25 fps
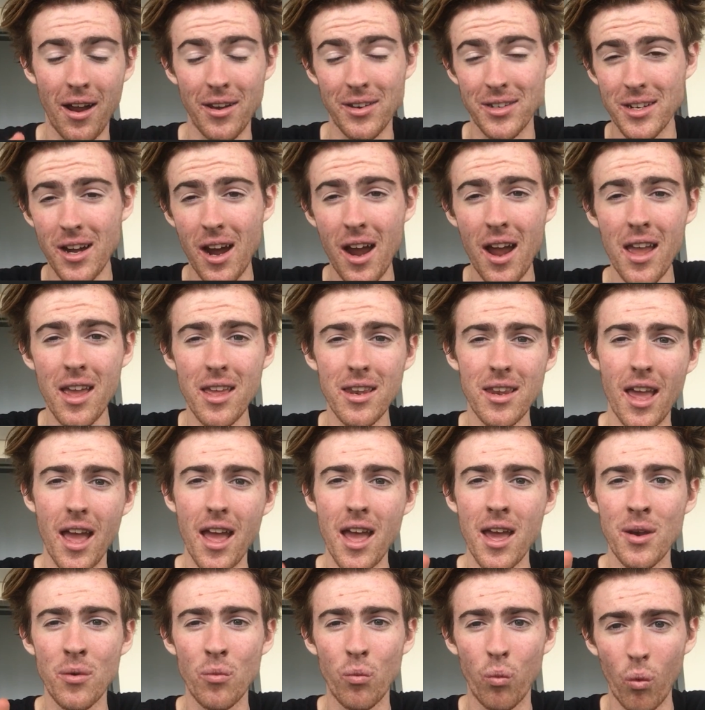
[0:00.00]
diet
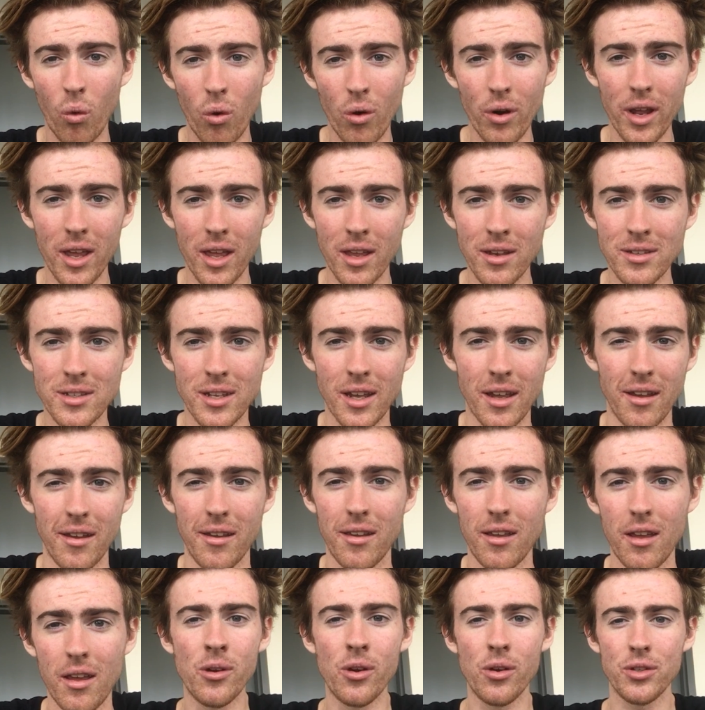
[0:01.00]
and water intake.
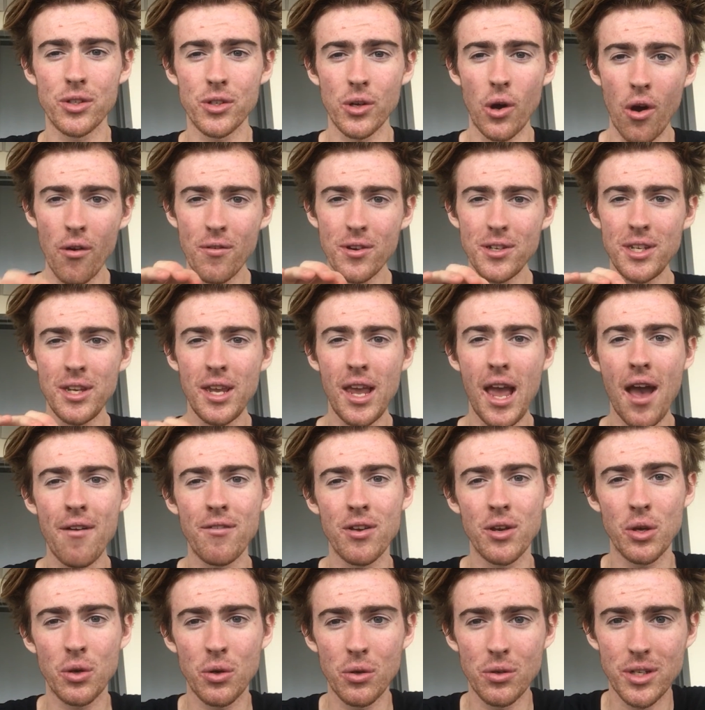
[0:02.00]
So obviously
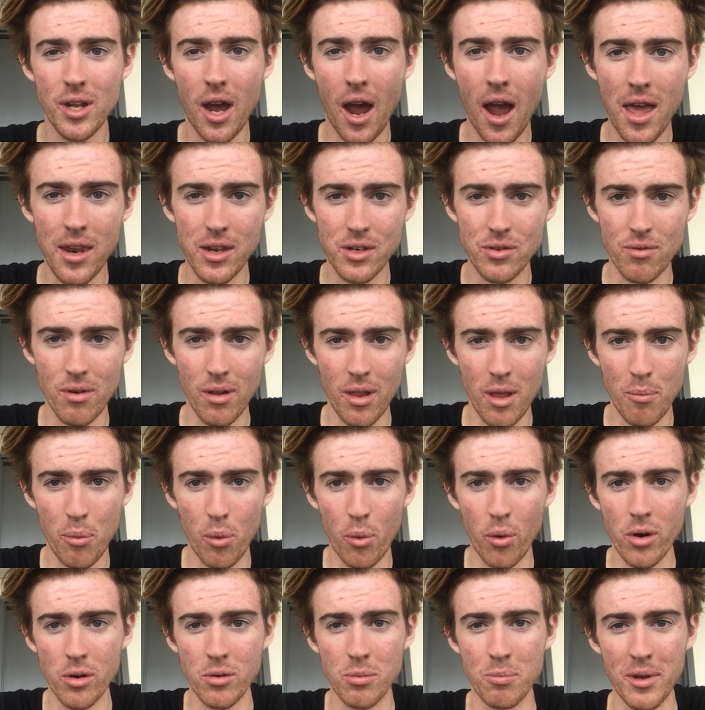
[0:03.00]
having a good diet is really
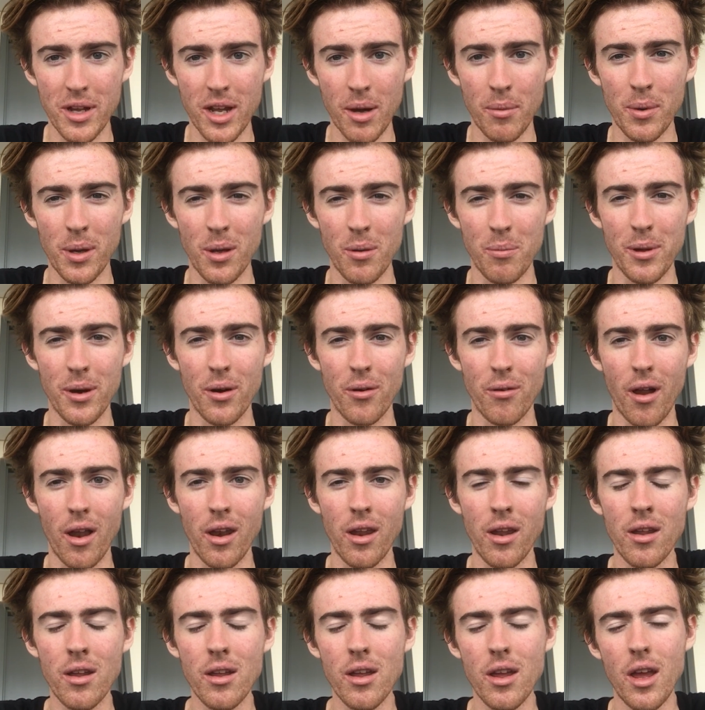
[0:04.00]
important to becoming a better
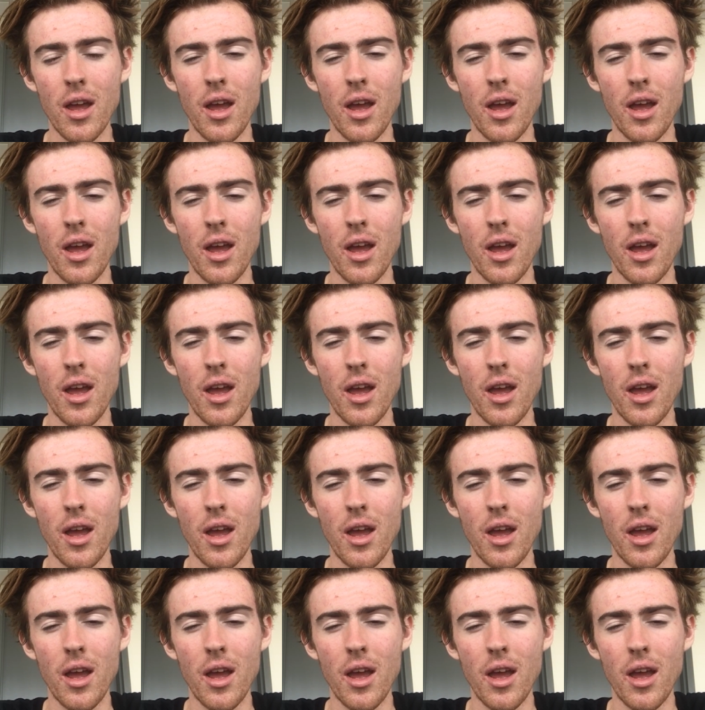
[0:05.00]
runner.